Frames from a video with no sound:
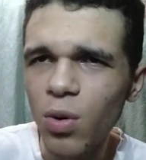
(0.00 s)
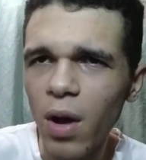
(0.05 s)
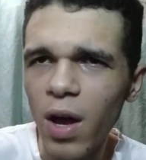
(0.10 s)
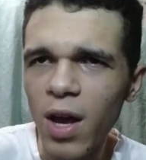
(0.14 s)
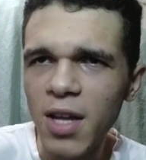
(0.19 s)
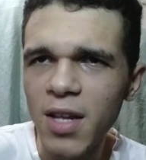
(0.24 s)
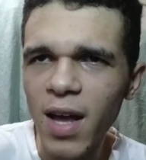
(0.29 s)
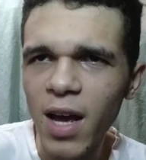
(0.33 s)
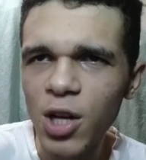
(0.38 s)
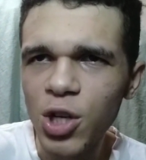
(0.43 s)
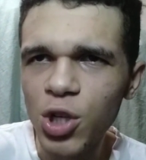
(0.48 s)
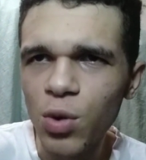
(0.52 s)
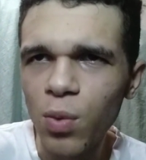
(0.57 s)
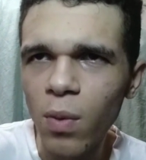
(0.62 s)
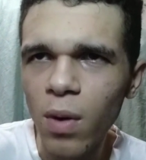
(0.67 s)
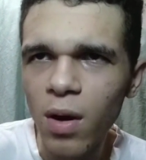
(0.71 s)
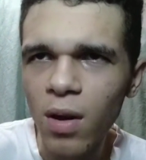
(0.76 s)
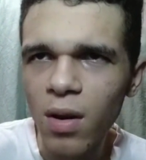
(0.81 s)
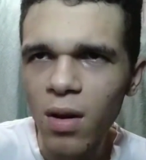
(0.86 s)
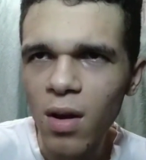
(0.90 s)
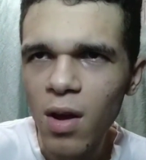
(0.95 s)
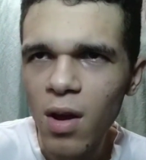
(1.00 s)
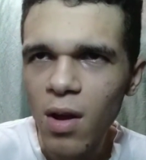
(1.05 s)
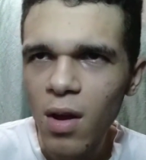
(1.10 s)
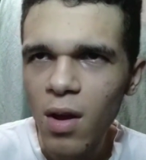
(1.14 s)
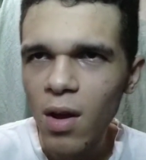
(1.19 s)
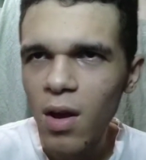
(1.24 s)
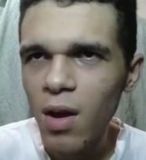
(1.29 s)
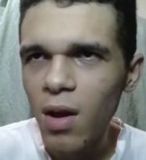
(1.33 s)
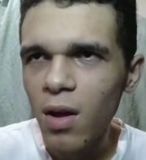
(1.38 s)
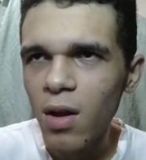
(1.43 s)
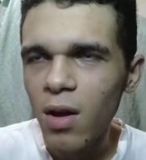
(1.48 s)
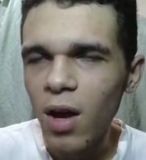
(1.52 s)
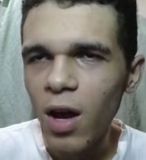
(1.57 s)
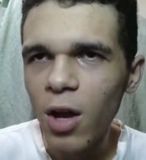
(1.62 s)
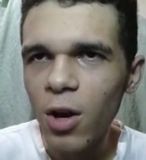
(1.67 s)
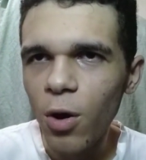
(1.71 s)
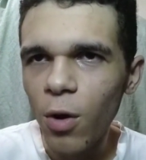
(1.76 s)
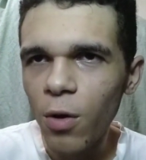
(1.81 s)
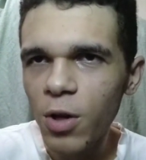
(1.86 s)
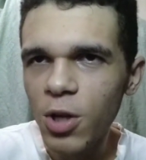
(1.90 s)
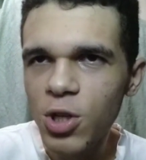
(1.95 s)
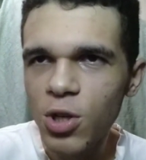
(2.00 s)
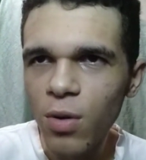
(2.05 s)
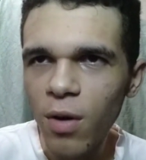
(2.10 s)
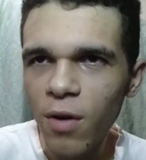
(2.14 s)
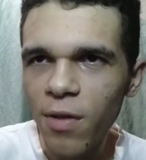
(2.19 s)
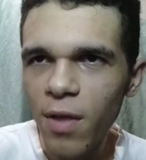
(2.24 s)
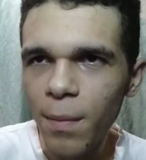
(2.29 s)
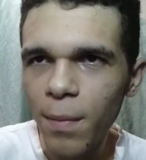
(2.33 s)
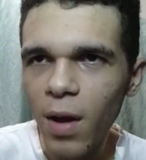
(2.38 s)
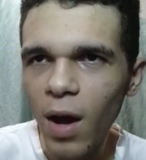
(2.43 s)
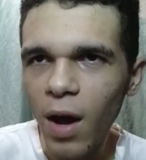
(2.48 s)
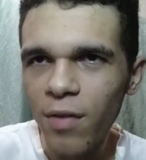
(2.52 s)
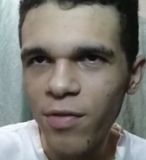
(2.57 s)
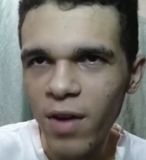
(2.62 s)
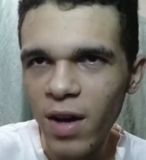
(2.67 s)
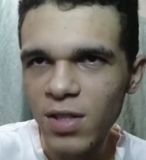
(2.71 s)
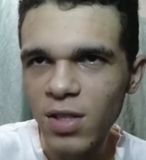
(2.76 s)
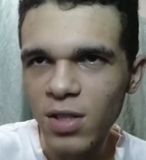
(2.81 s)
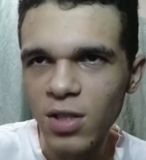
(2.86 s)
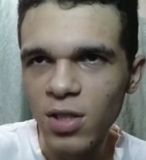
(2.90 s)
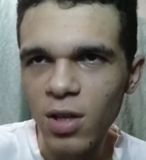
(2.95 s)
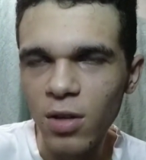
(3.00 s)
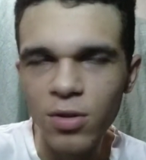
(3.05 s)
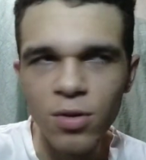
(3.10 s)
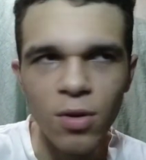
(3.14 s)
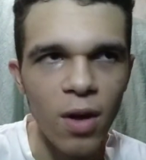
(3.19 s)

to 8-1, and only two of them got Fast accel.